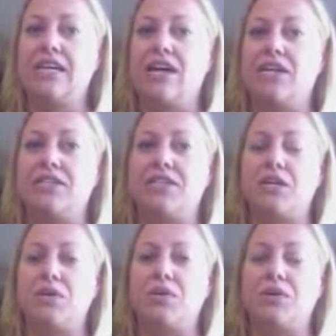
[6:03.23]

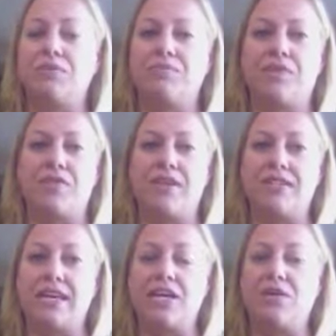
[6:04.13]
also the
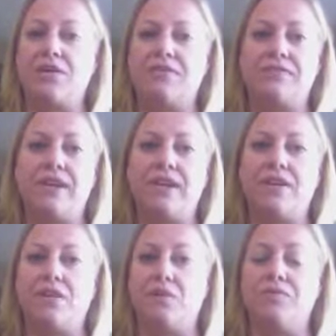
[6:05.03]
things that you can feed
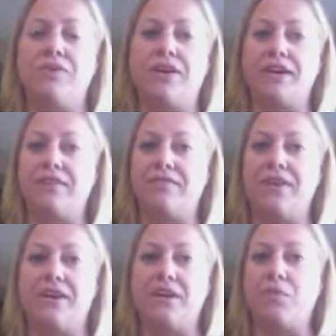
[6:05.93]
are very,
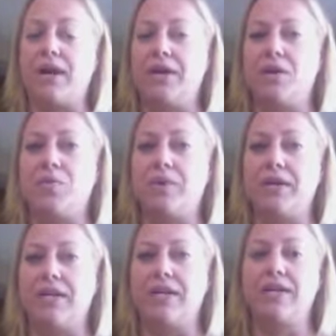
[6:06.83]
very wide
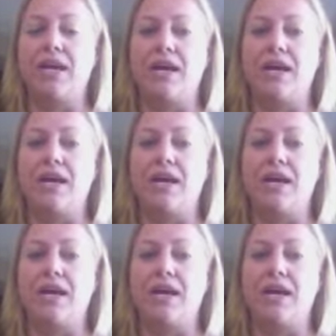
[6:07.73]
open.